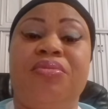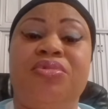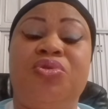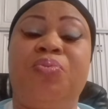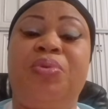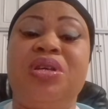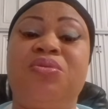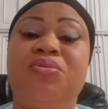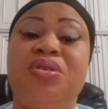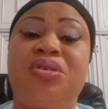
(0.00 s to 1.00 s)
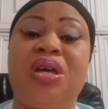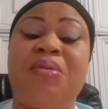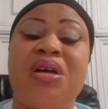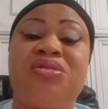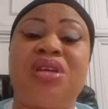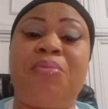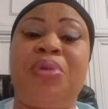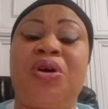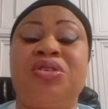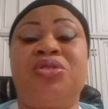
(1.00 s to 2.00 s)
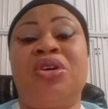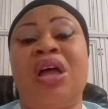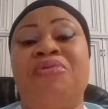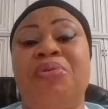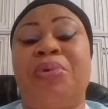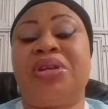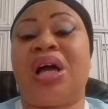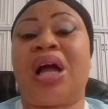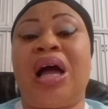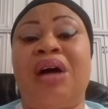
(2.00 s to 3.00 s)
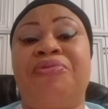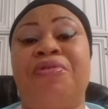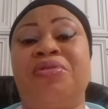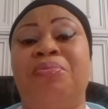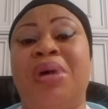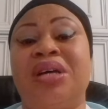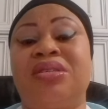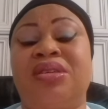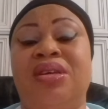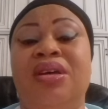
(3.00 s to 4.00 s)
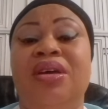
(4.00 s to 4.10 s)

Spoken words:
Should please do the same and share, because it's not everybody that can afford masks